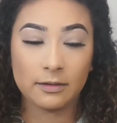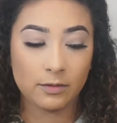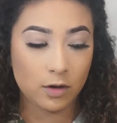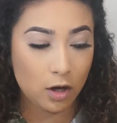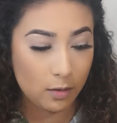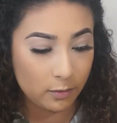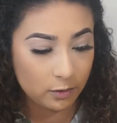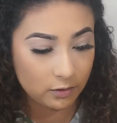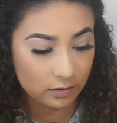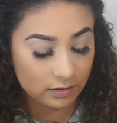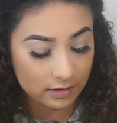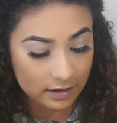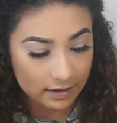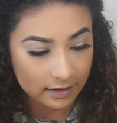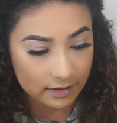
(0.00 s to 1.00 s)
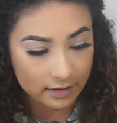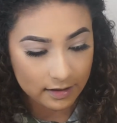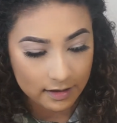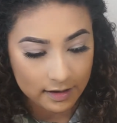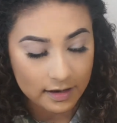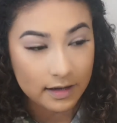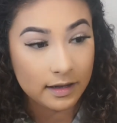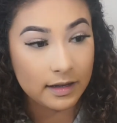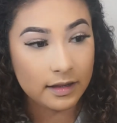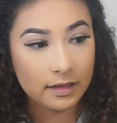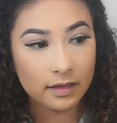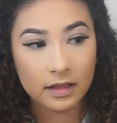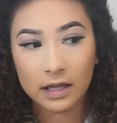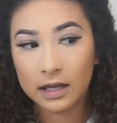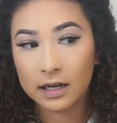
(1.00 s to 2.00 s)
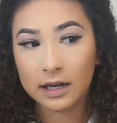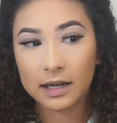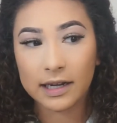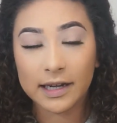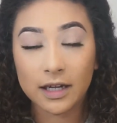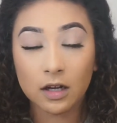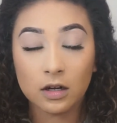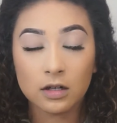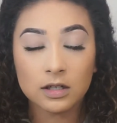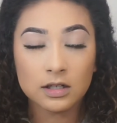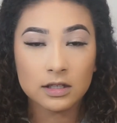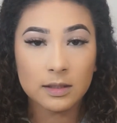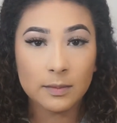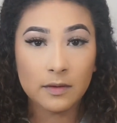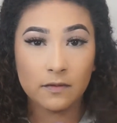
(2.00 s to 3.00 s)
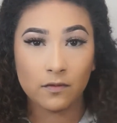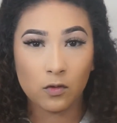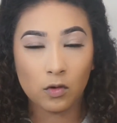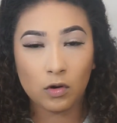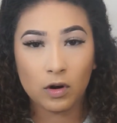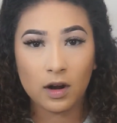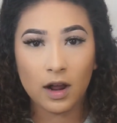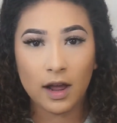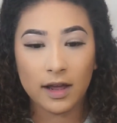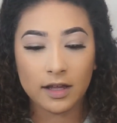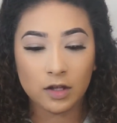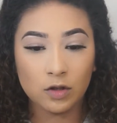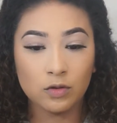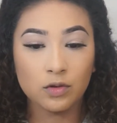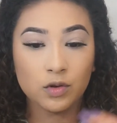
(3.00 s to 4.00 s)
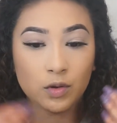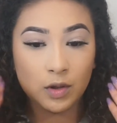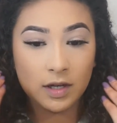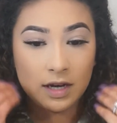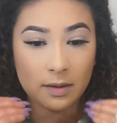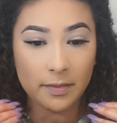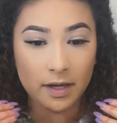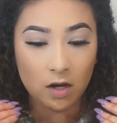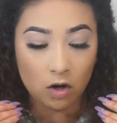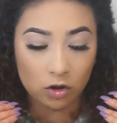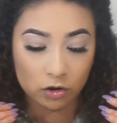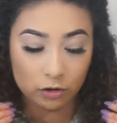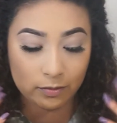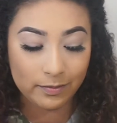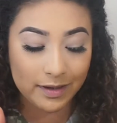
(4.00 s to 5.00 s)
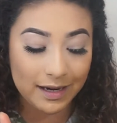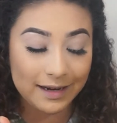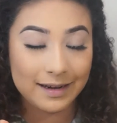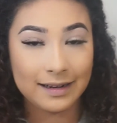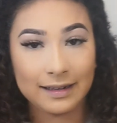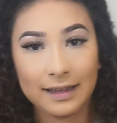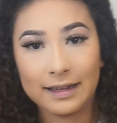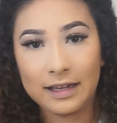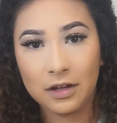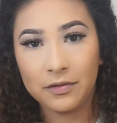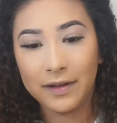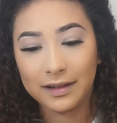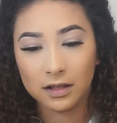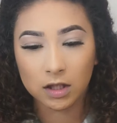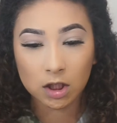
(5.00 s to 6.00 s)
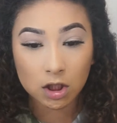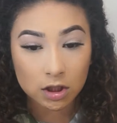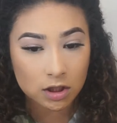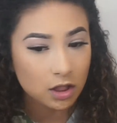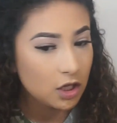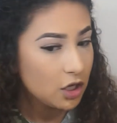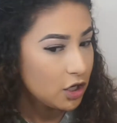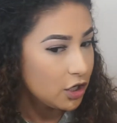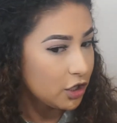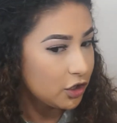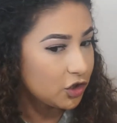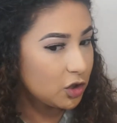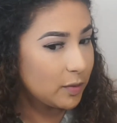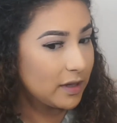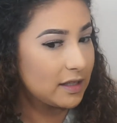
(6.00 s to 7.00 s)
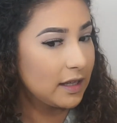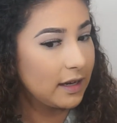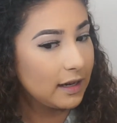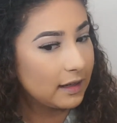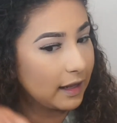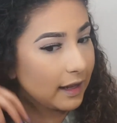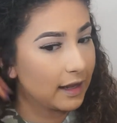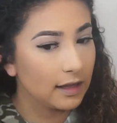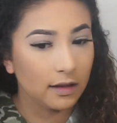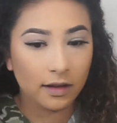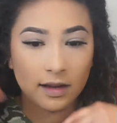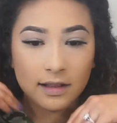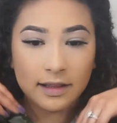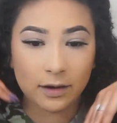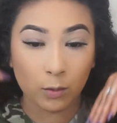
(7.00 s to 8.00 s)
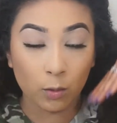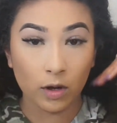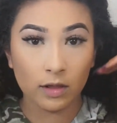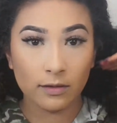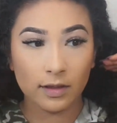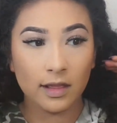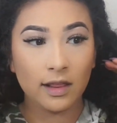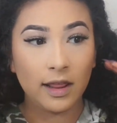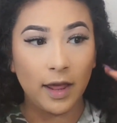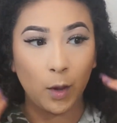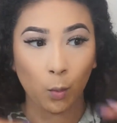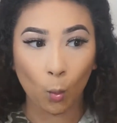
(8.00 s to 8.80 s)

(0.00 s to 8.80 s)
now we're almost done. And then I honestly, before, I used to cut my contour, but I didn't like how that looked. Just because I didn't like it looking like really